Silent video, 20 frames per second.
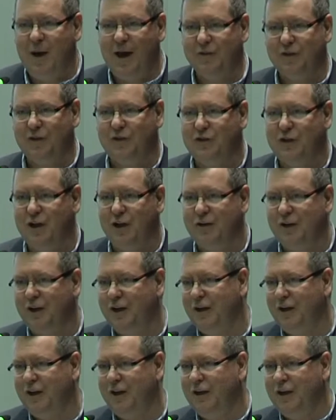had to
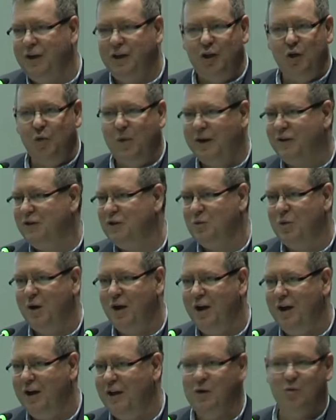study, you went
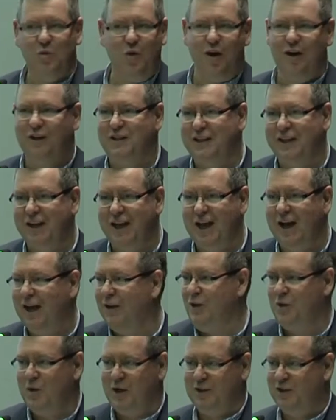away, you worked it out,
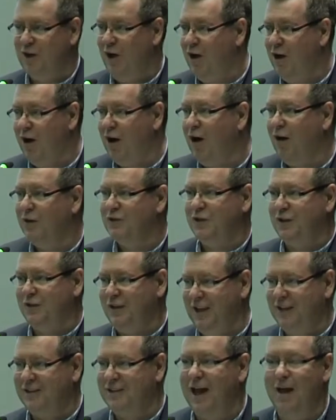and you answered
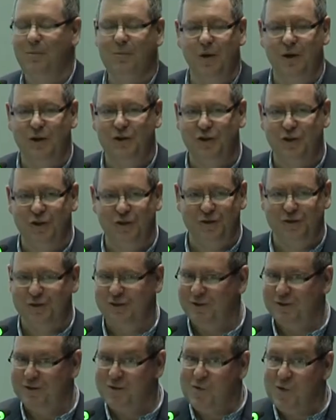the exam questions
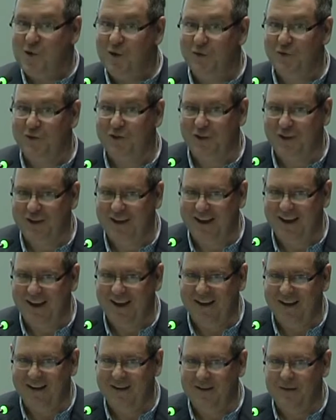once a
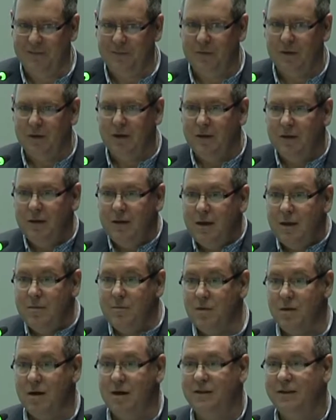year. In
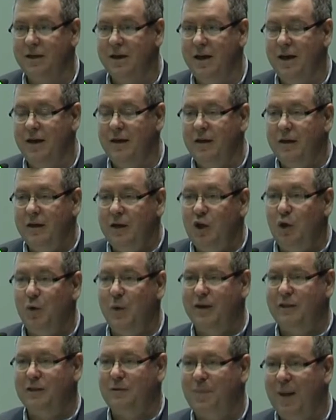my day, you were
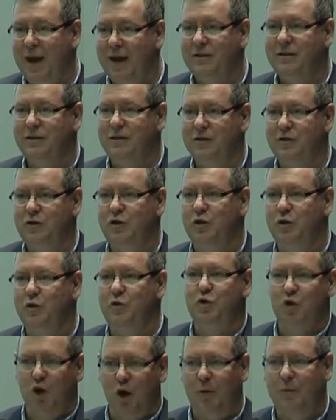expected to do
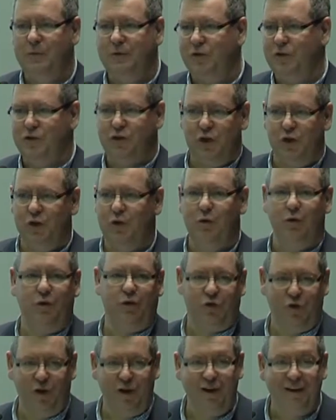jobs for
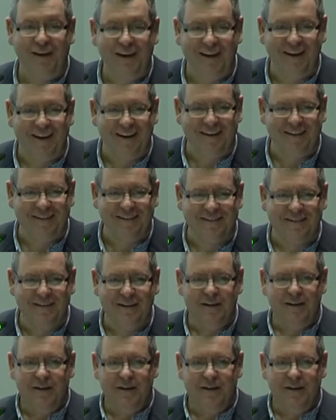2-3 years.